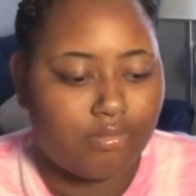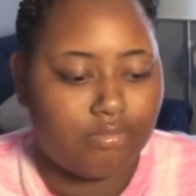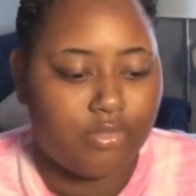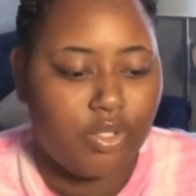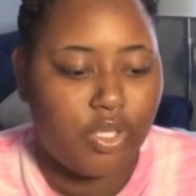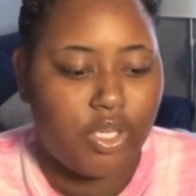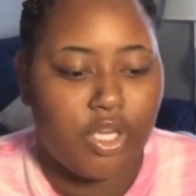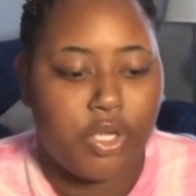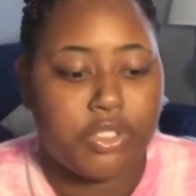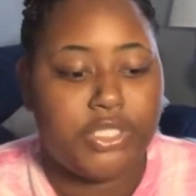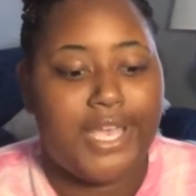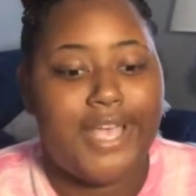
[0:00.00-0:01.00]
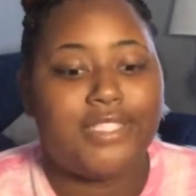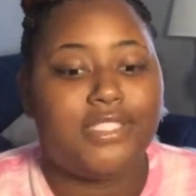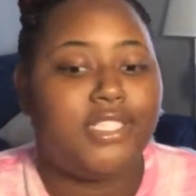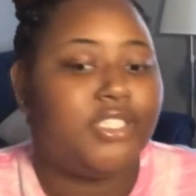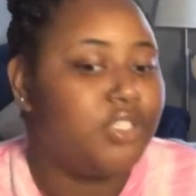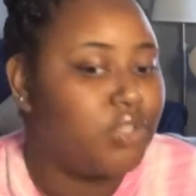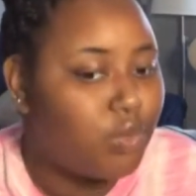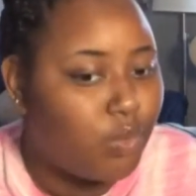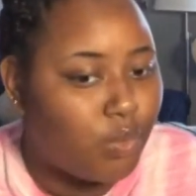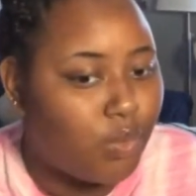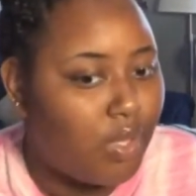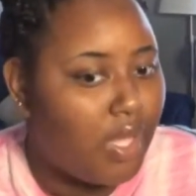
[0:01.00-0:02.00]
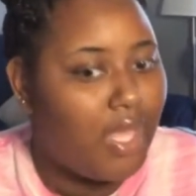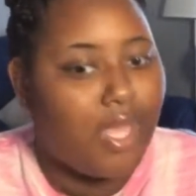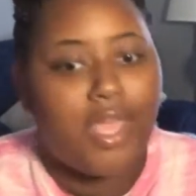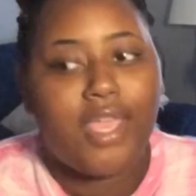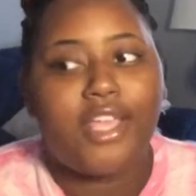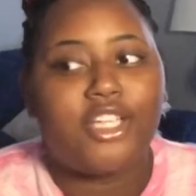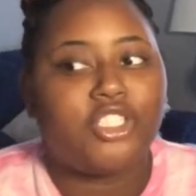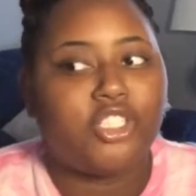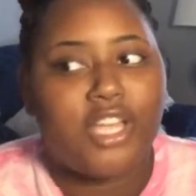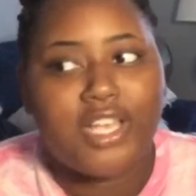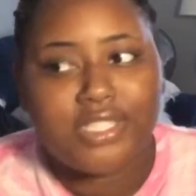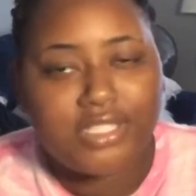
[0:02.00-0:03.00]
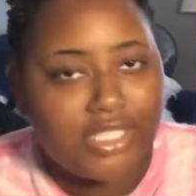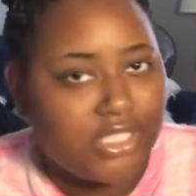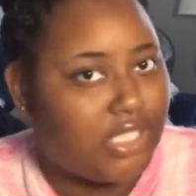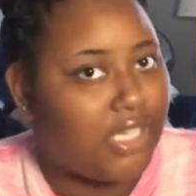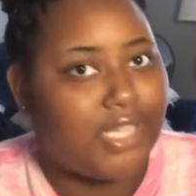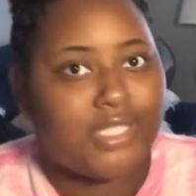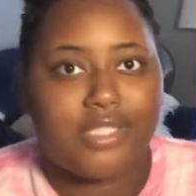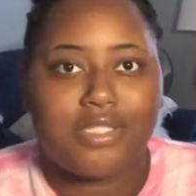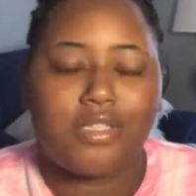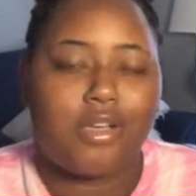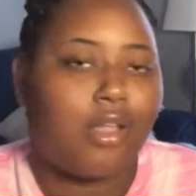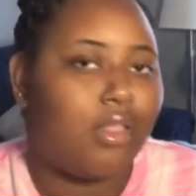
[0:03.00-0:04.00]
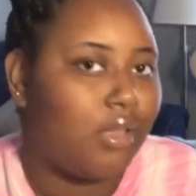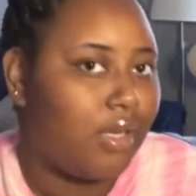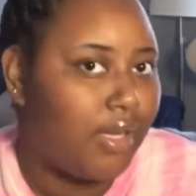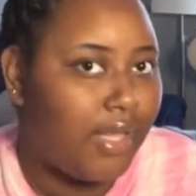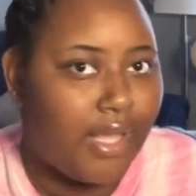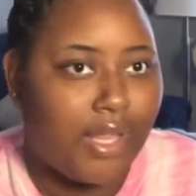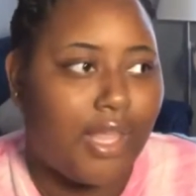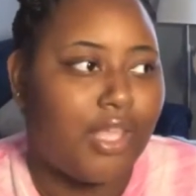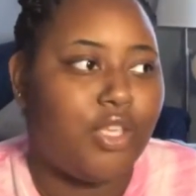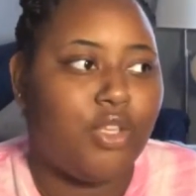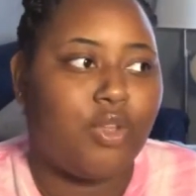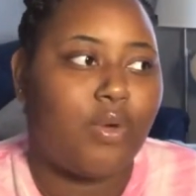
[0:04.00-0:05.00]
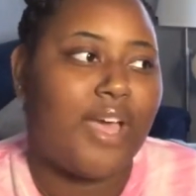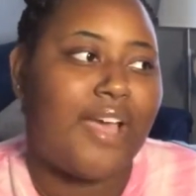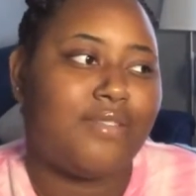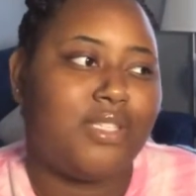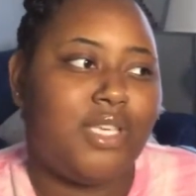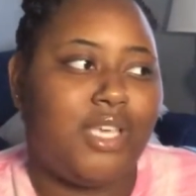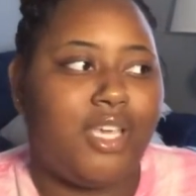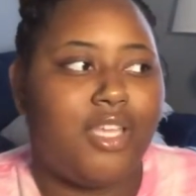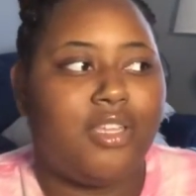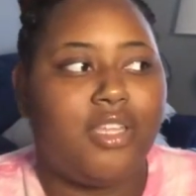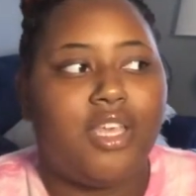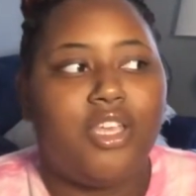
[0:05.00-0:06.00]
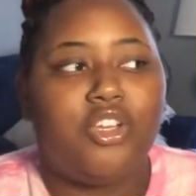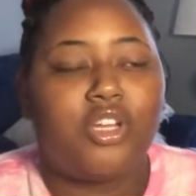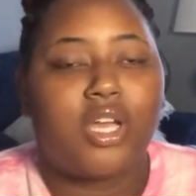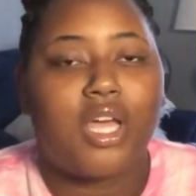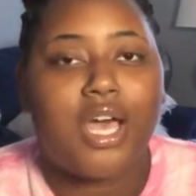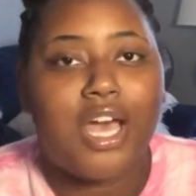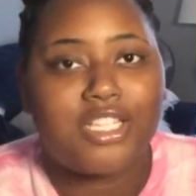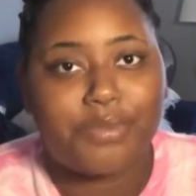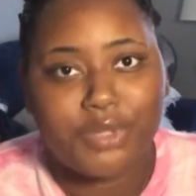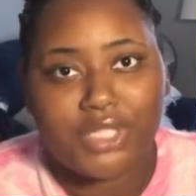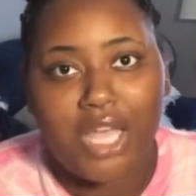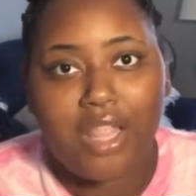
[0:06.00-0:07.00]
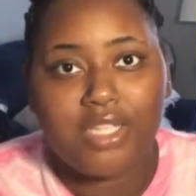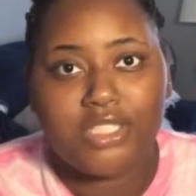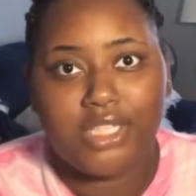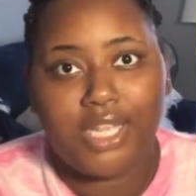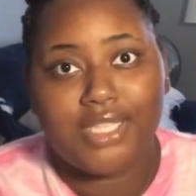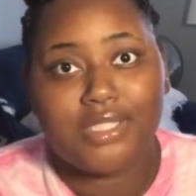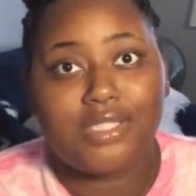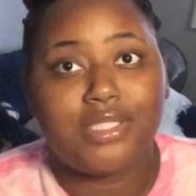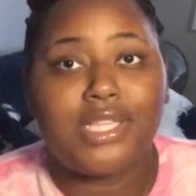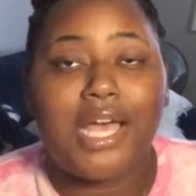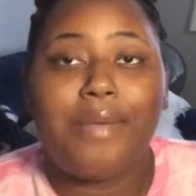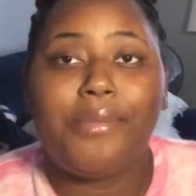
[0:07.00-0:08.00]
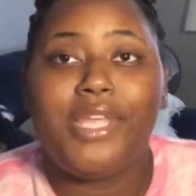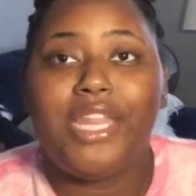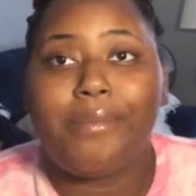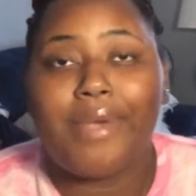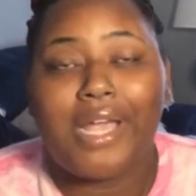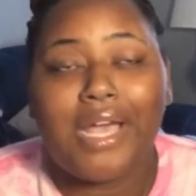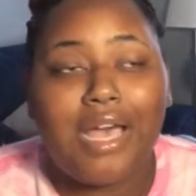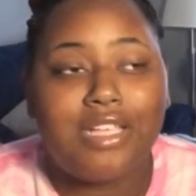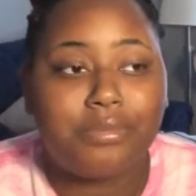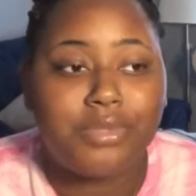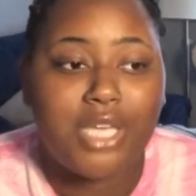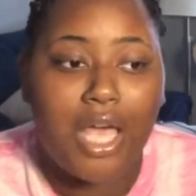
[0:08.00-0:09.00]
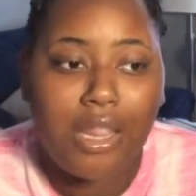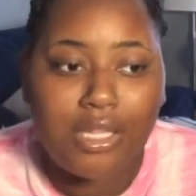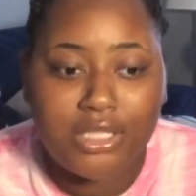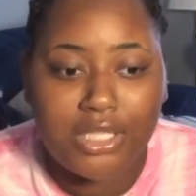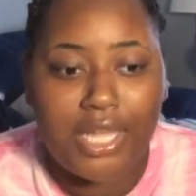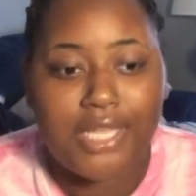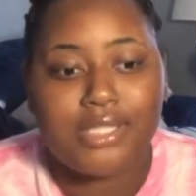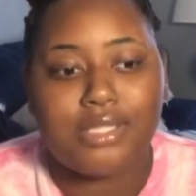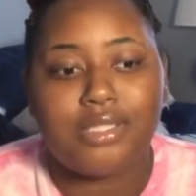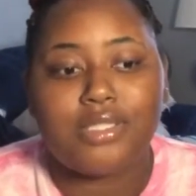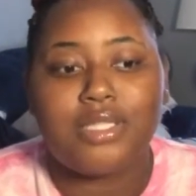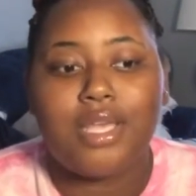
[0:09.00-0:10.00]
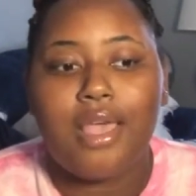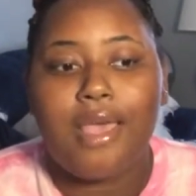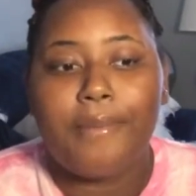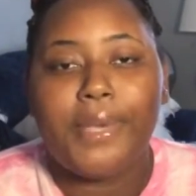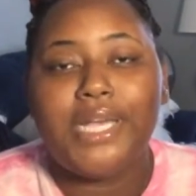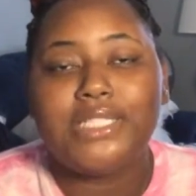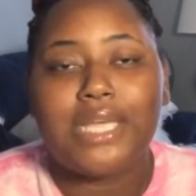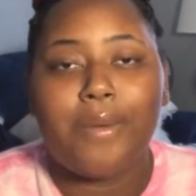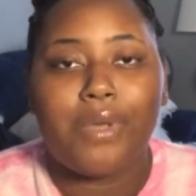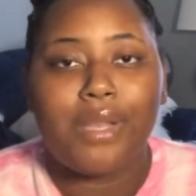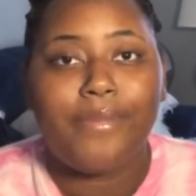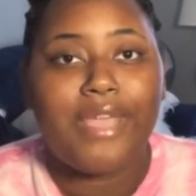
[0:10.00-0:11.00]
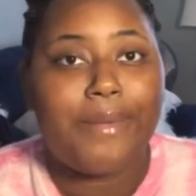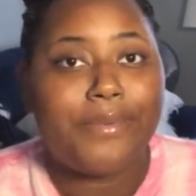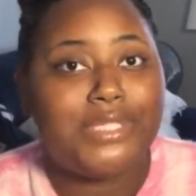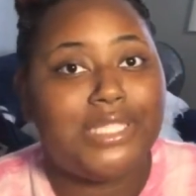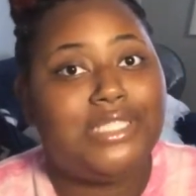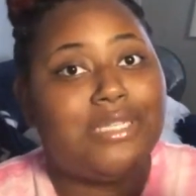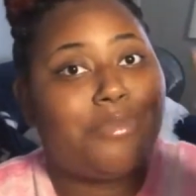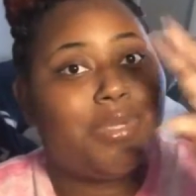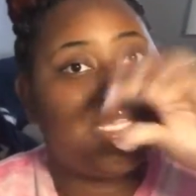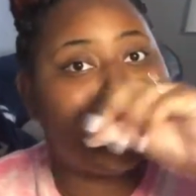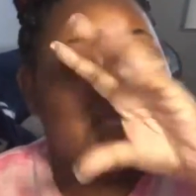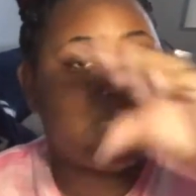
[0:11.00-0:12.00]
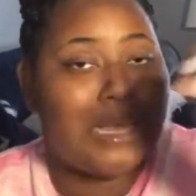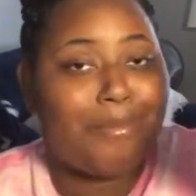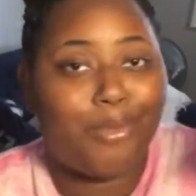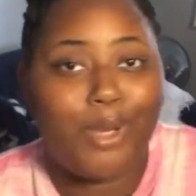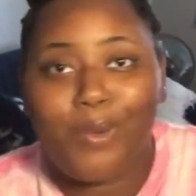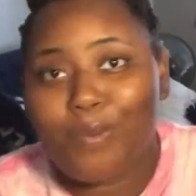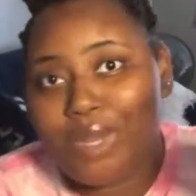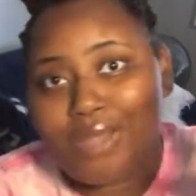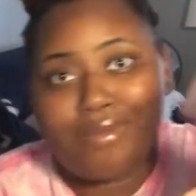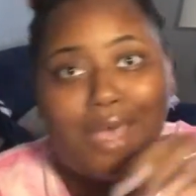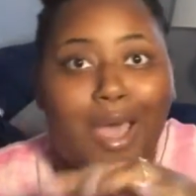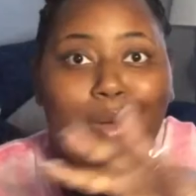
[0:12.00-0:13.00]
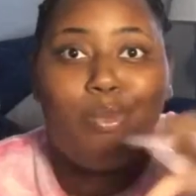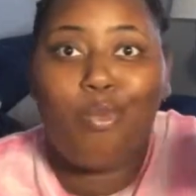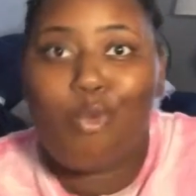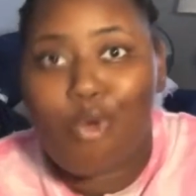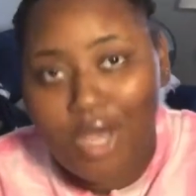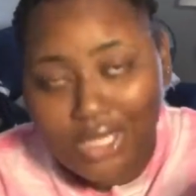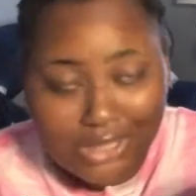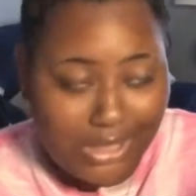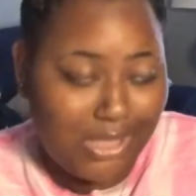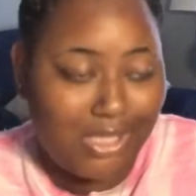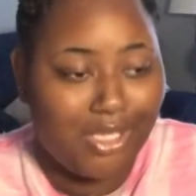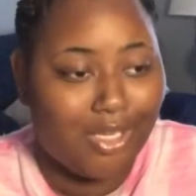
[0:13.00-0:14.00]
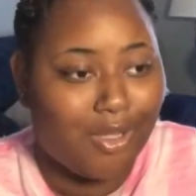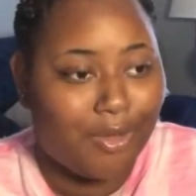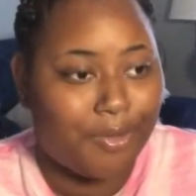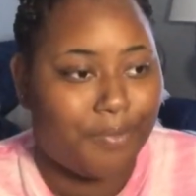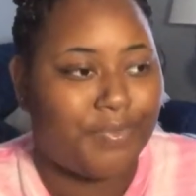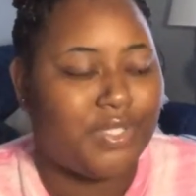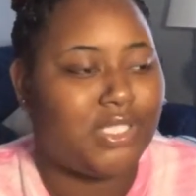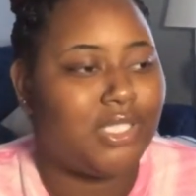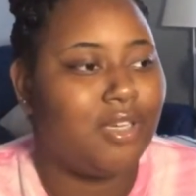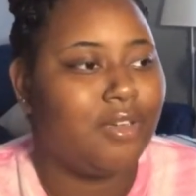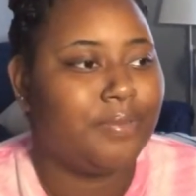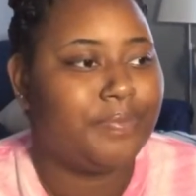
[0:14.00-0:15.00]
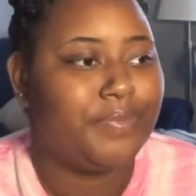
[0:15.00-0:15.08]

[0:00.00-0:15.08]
You can go to esthetician school and get your esthetician license and call it a day. Like, you don't have to get your cosmetology license. I'm getting my cosmetology license because I want to be able to dibble and dabble in whatever I want, So